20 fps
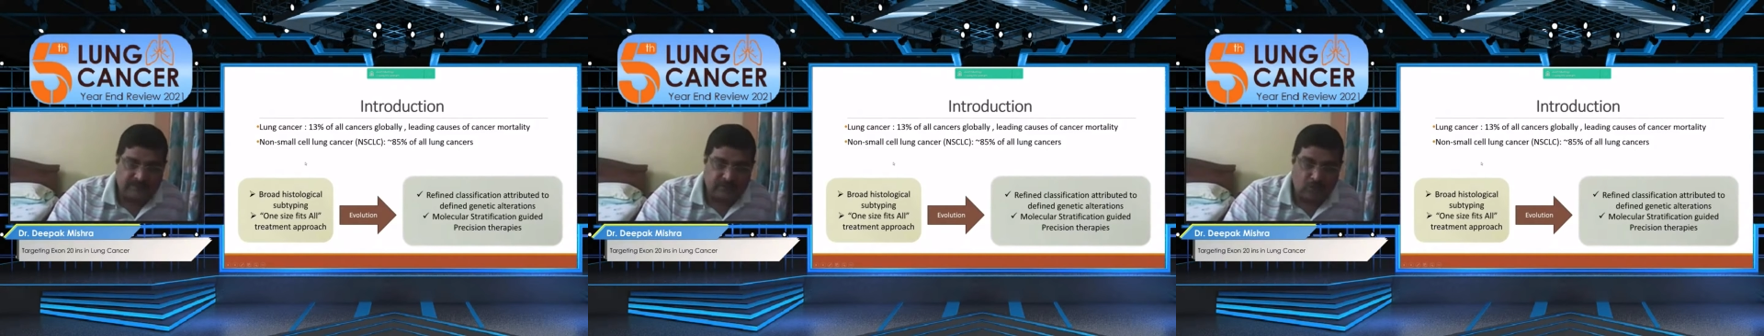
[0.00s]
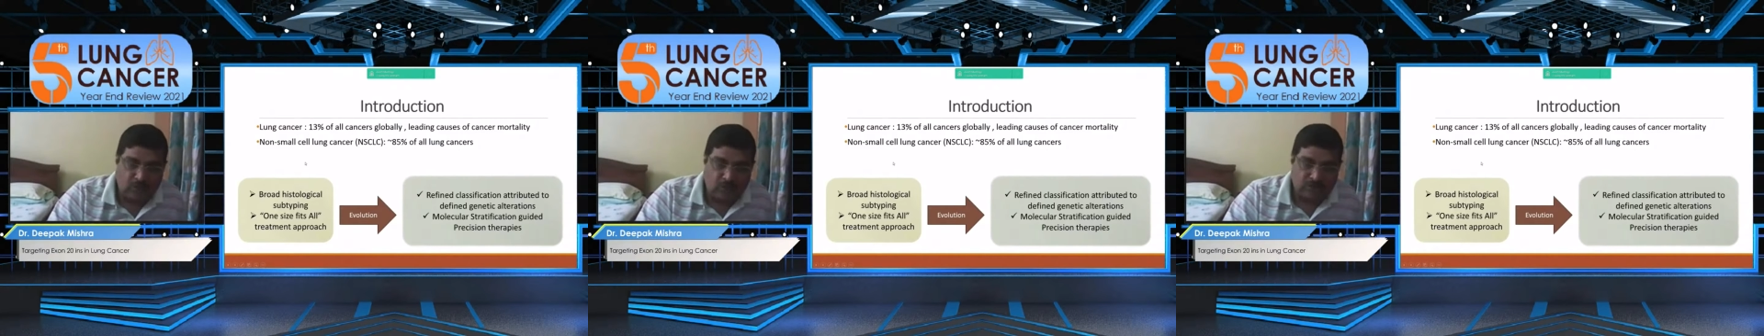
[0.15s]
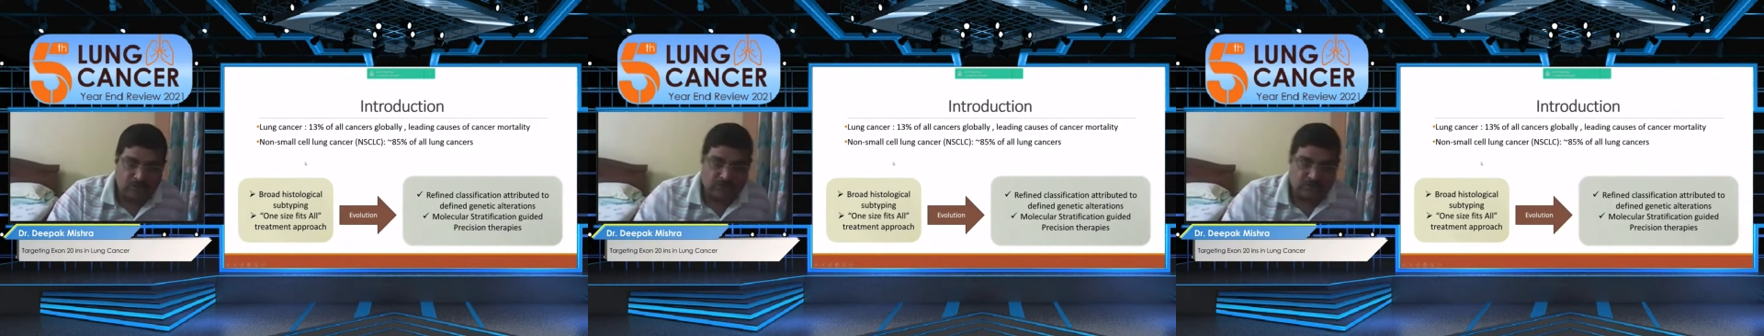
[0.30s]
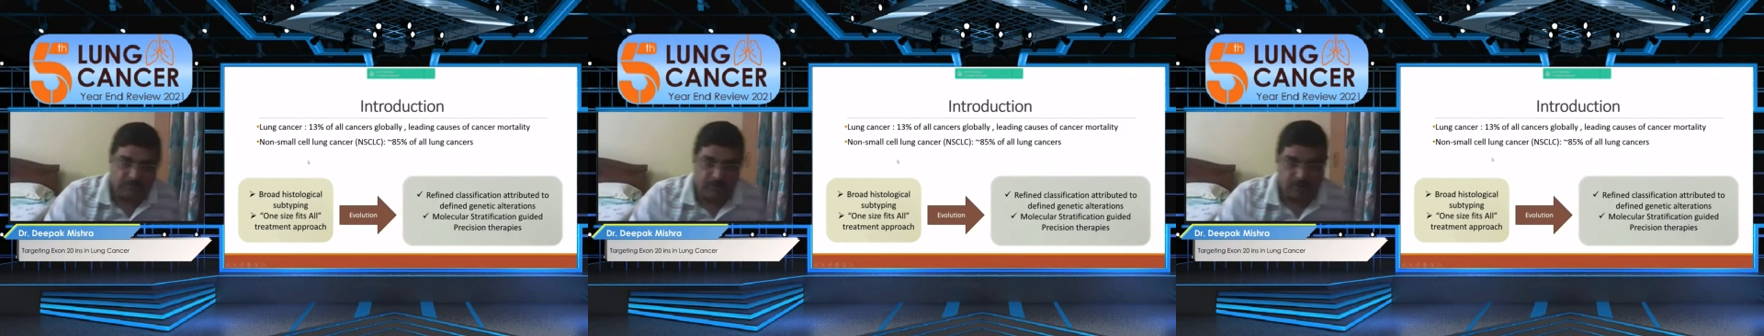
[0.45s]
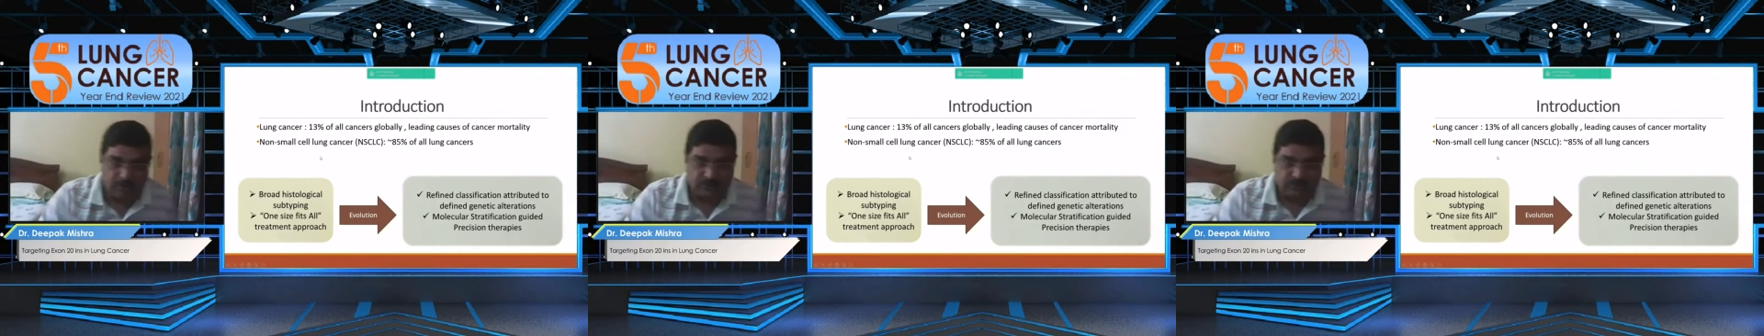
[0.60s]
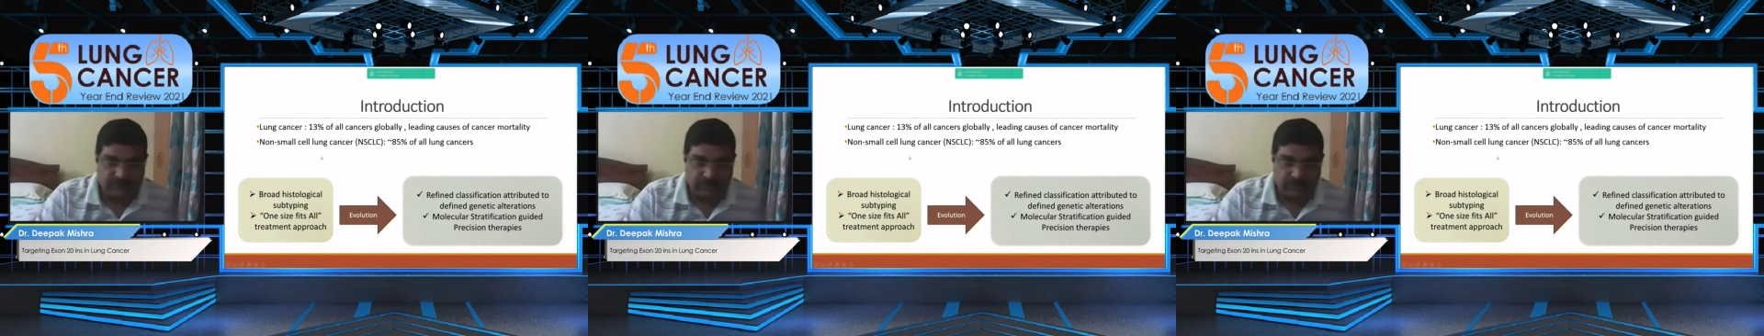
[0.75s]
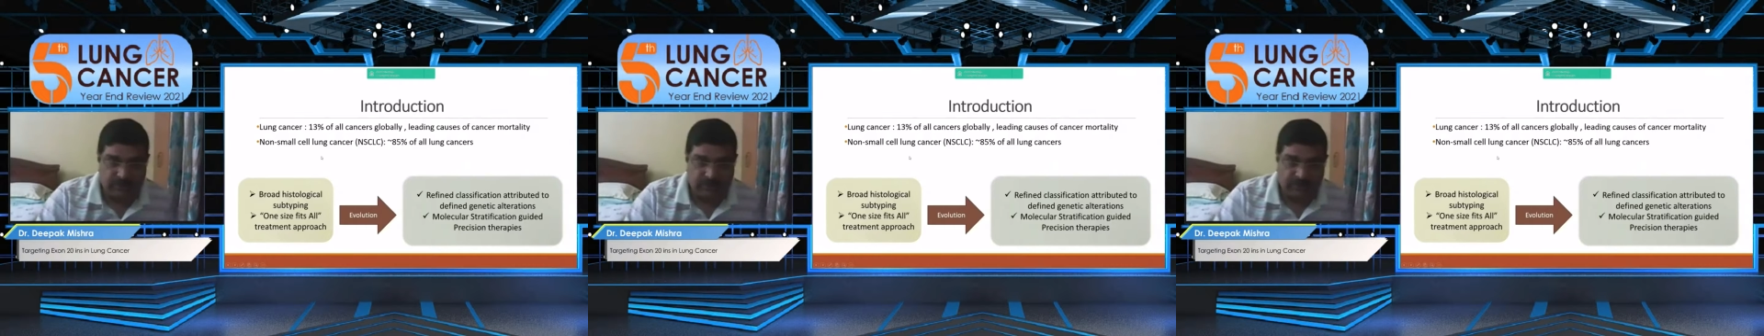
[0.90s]
non-small
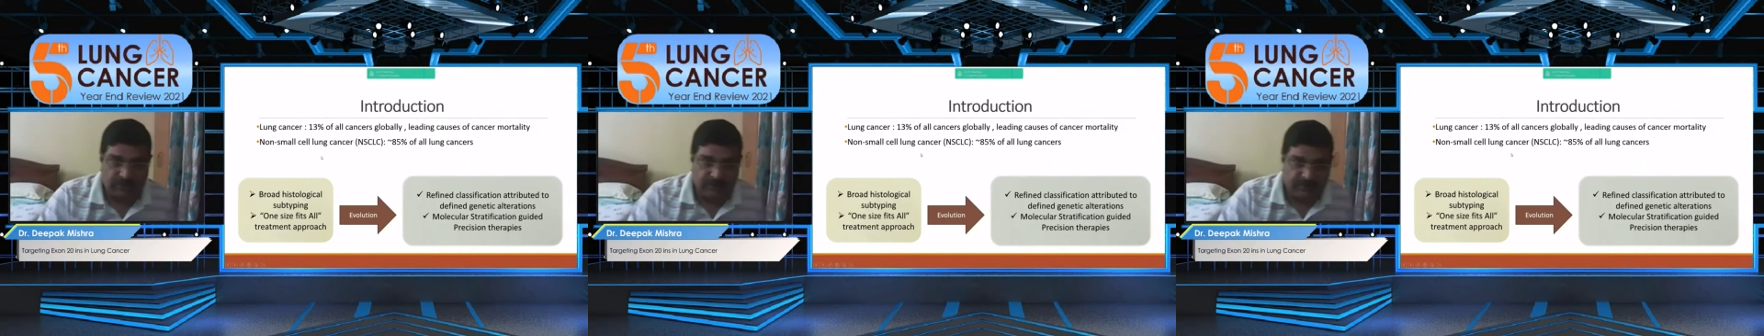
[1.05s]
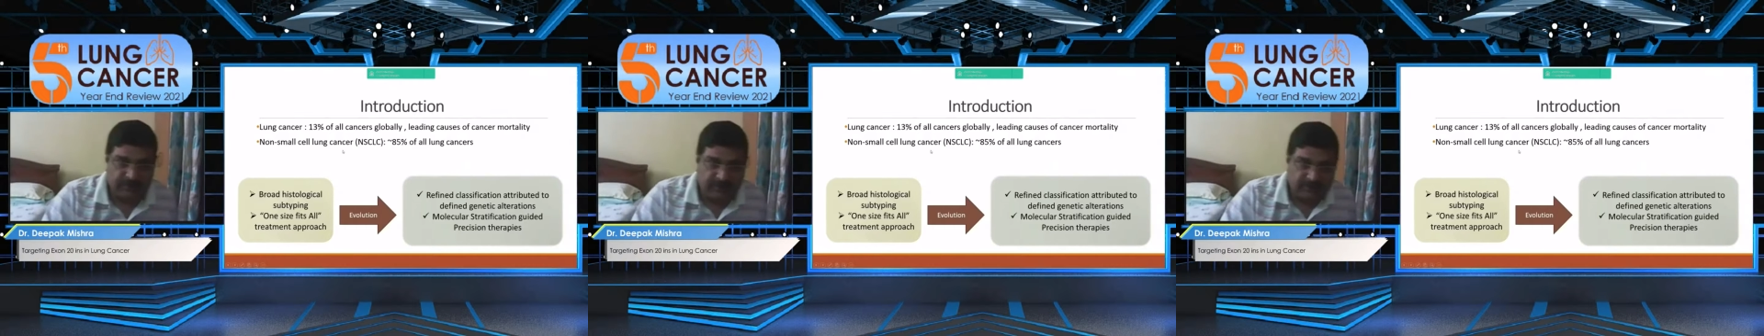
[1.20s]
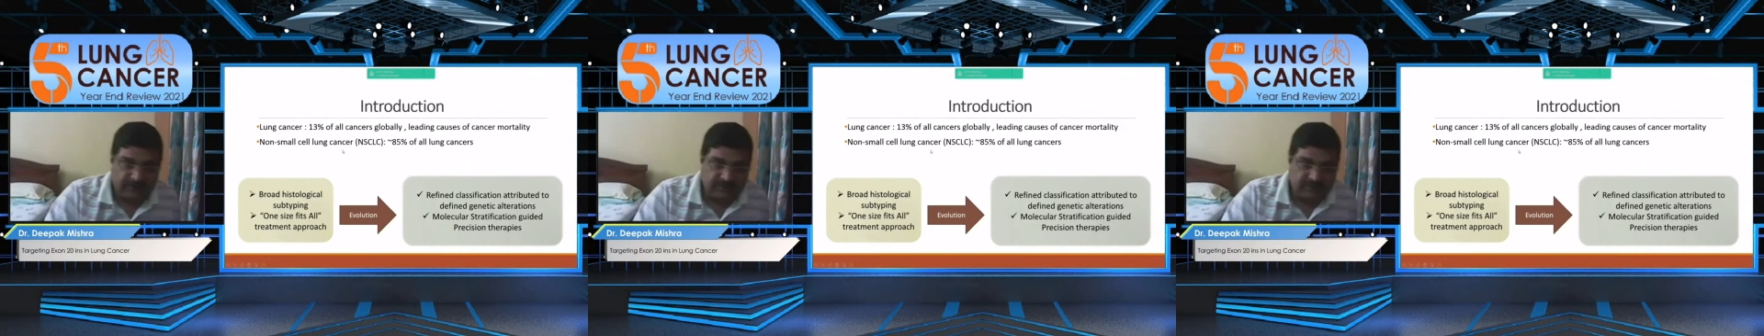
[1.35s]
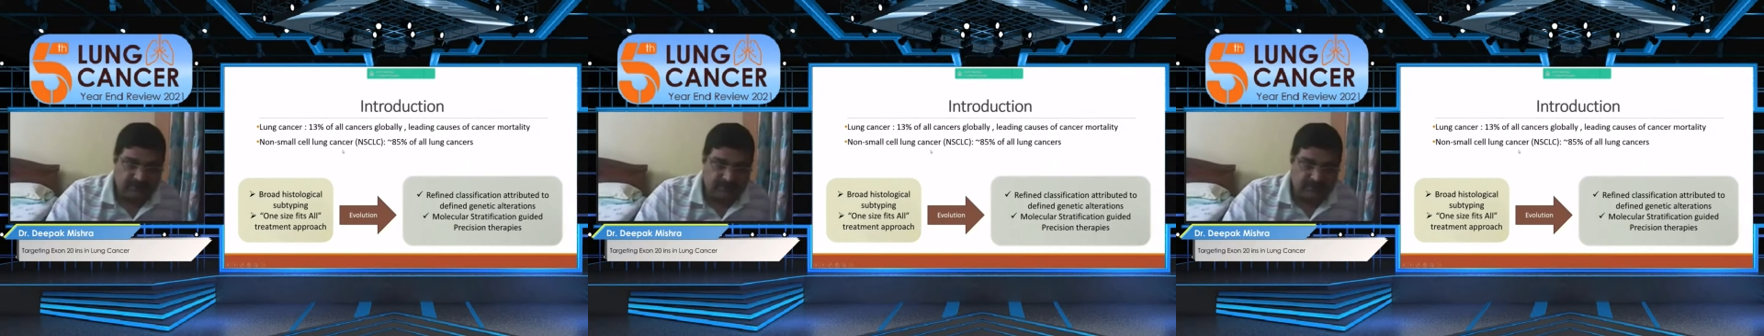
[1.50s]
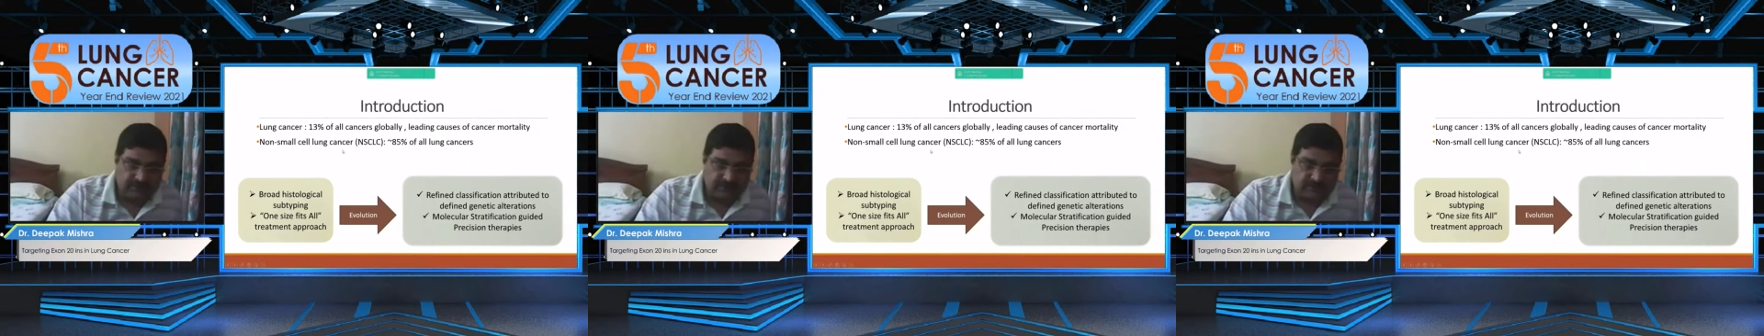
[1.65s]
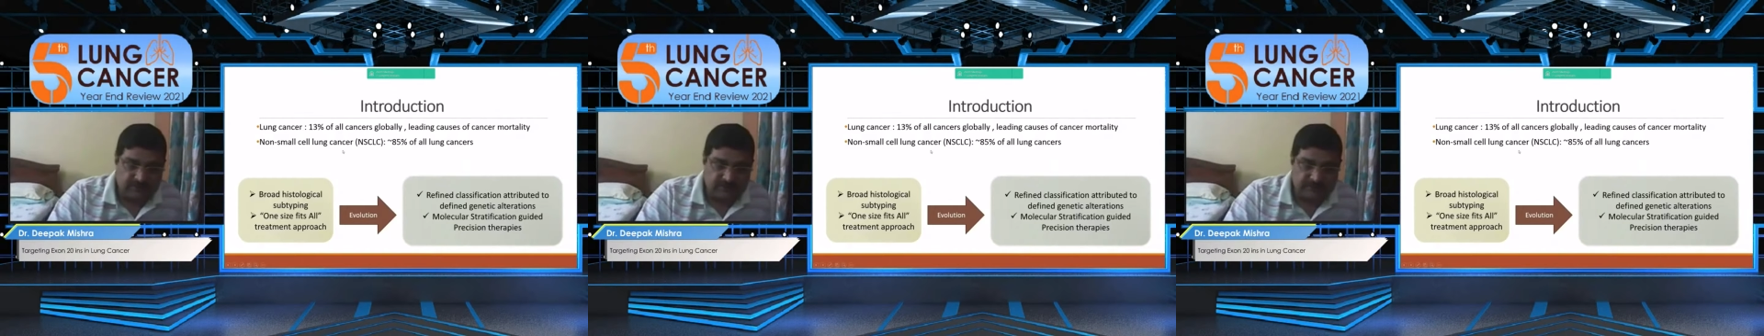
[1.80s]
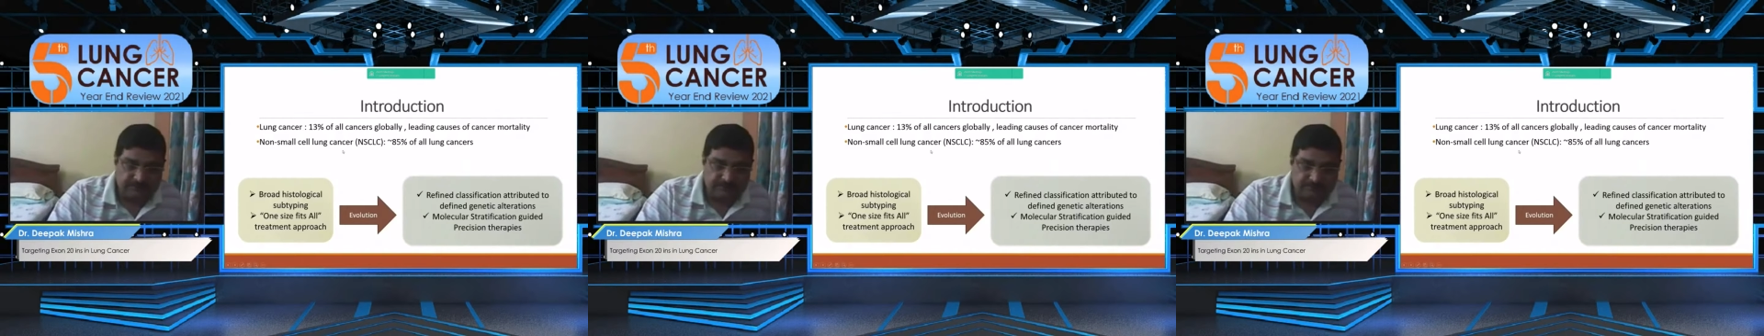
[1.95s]
cell lung
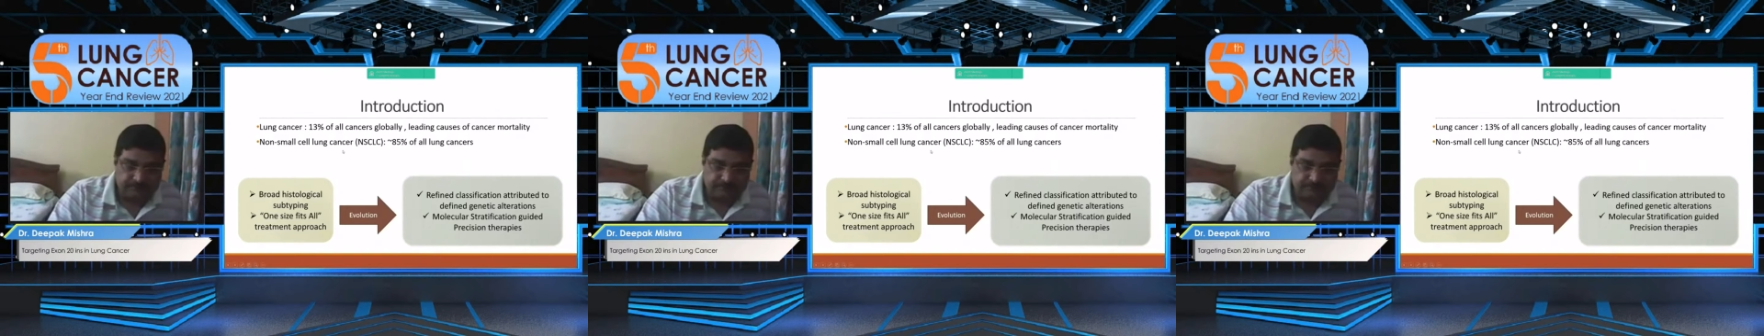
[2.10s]
cancers.